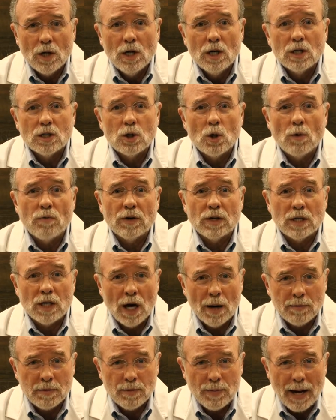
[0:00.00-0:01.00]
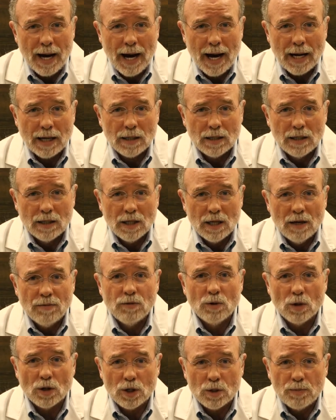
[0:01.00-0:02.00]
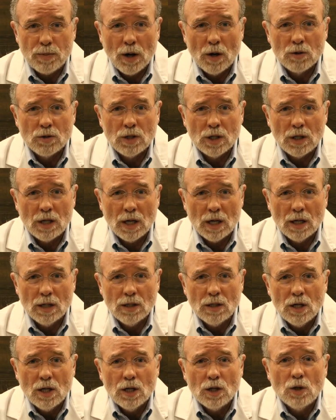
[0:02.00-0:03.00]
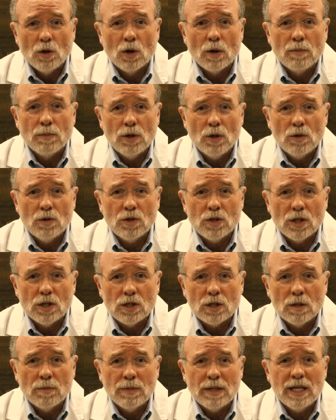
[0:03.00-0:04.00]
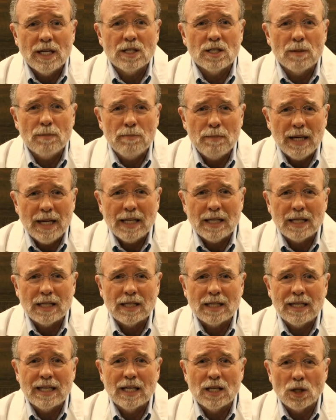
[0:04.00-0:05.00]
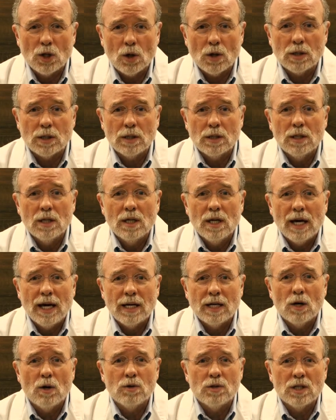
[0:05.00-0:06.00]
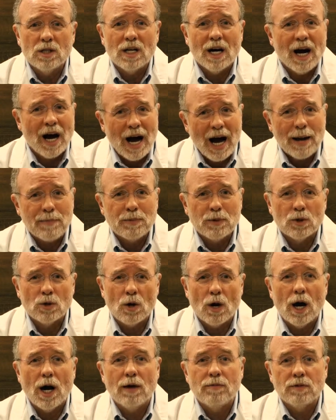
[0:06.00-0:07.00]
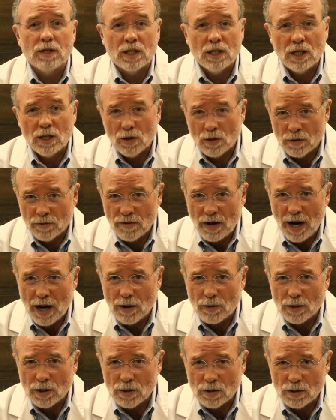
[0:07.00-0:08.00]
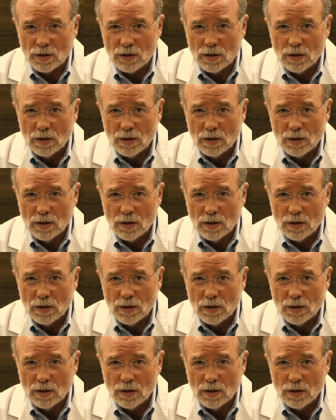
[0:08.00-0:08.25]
So if it comes back, if you're exposed again, your immune system is immediately alerted and goes into hyperdrive to kill the virus,